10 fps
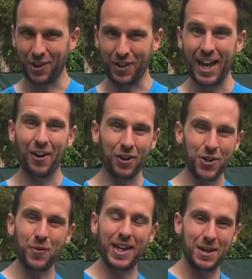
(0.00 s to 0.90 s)
Okay, are
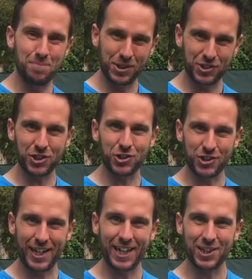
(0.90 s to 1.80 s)
you in
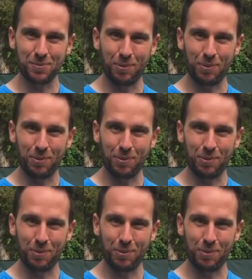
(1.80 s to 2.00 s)
position to hit the